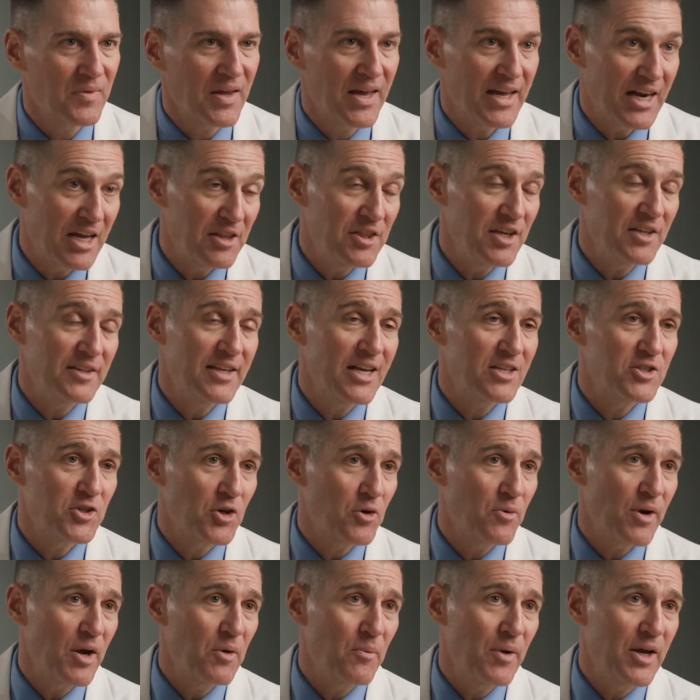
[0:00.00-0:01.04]
And I think that's a
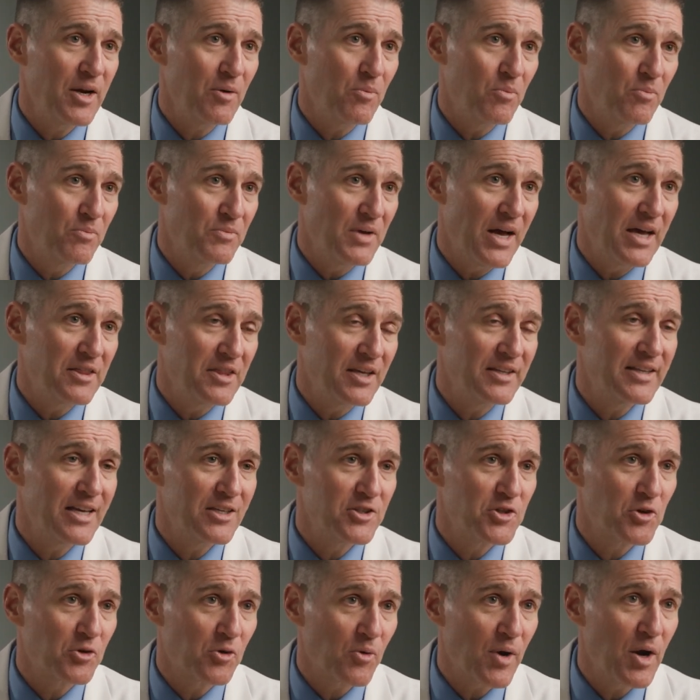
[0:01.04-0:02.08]
great way
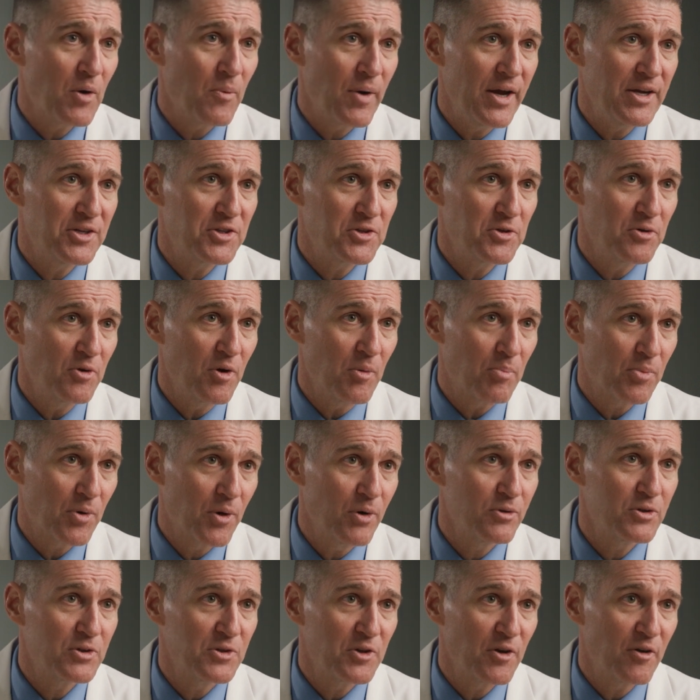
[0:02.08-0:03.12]
to
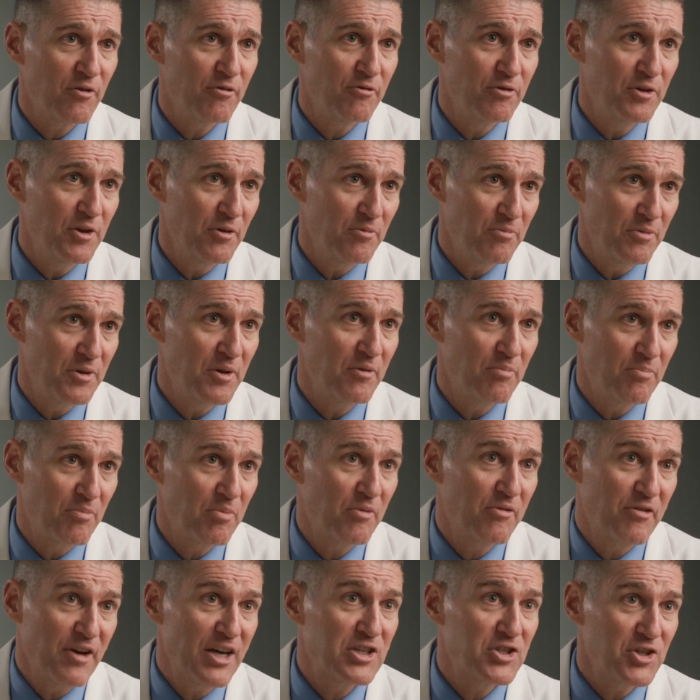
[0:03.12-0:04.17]
approach the
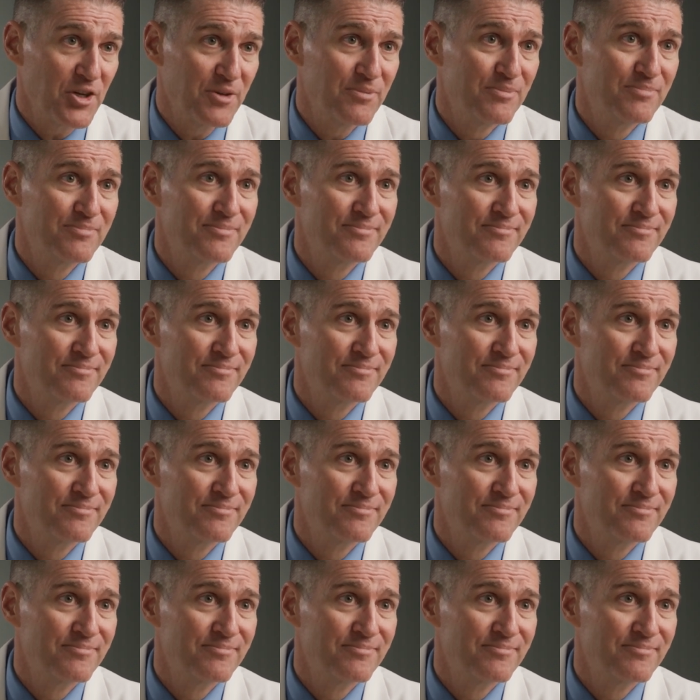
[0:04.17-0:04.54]
profession.